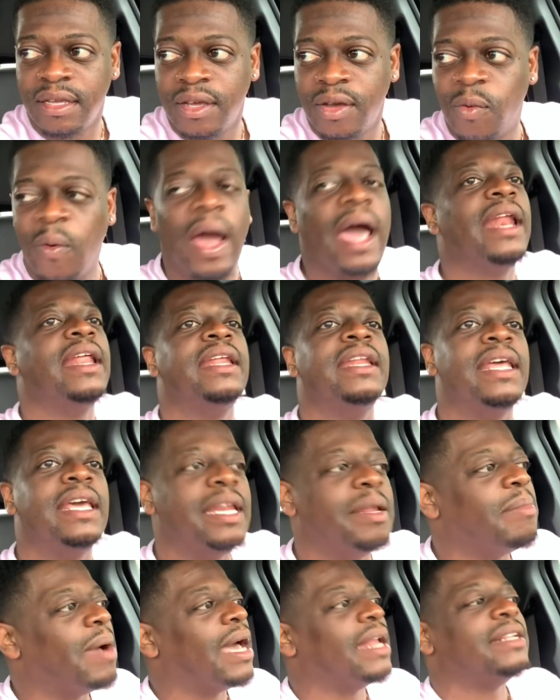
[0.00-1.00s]
Why didn't
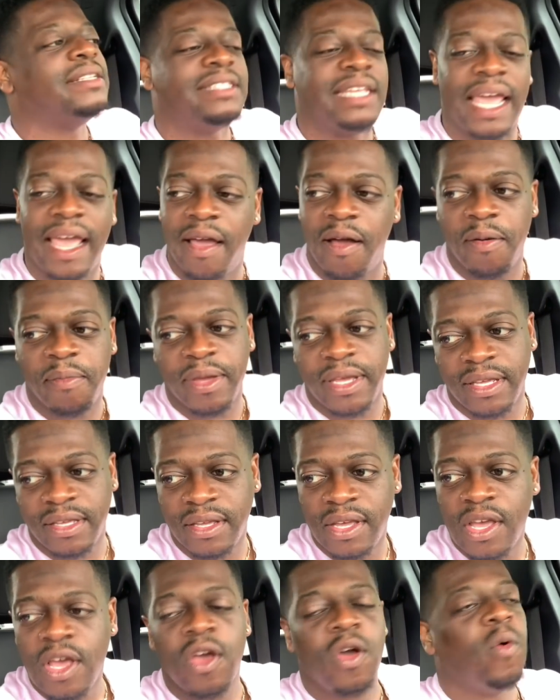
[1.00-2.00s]
anybody tell me?
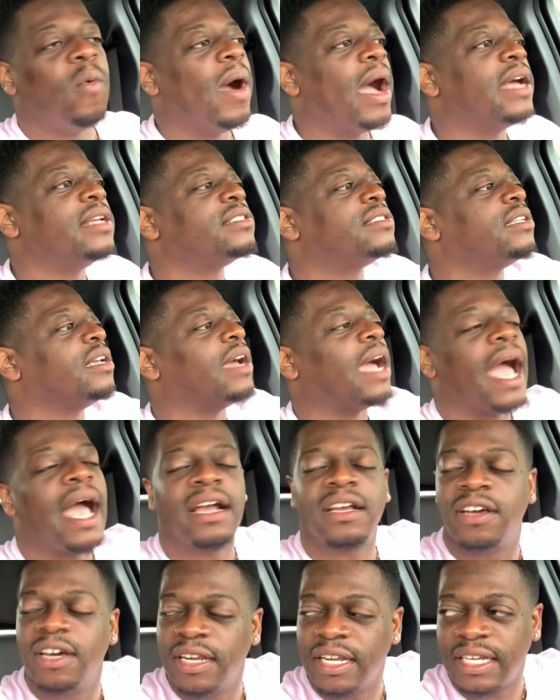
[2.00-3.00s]
I
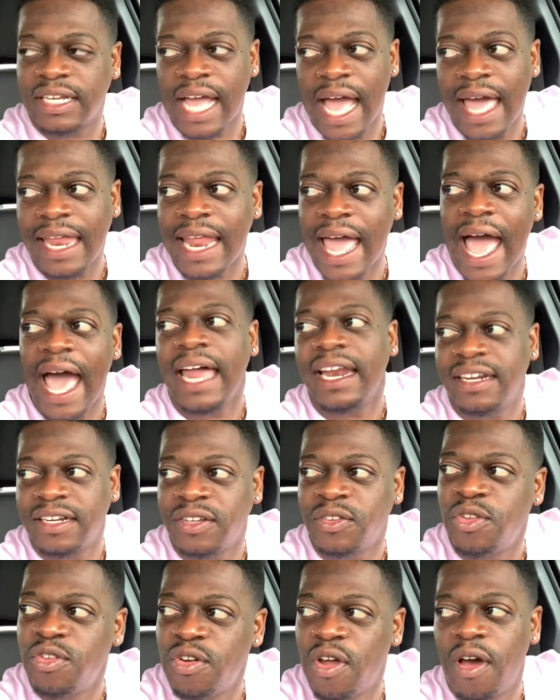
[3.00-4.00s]
could have got out of,
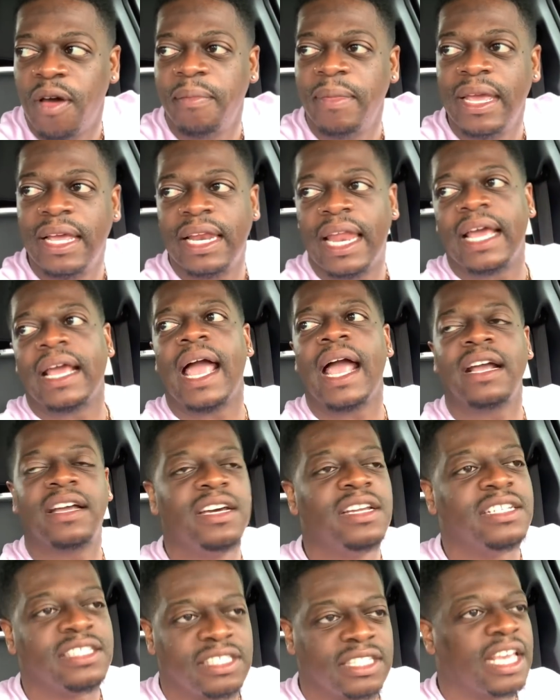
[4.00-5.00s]
you know what I mean? Like, I
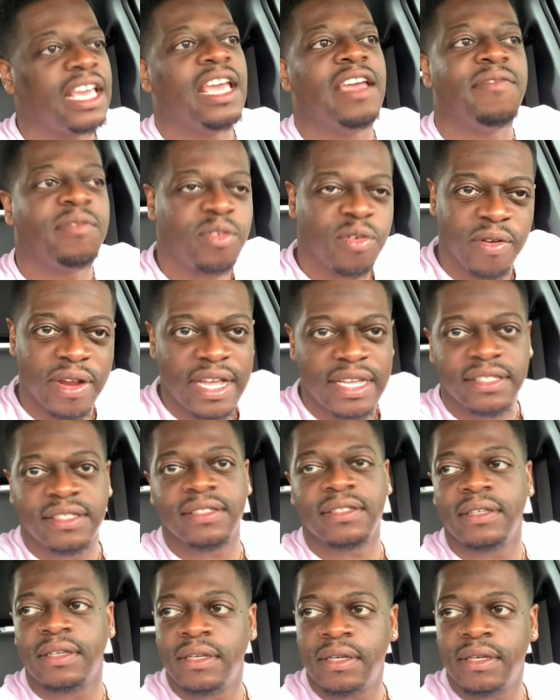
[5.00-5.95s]
could have saved Chris.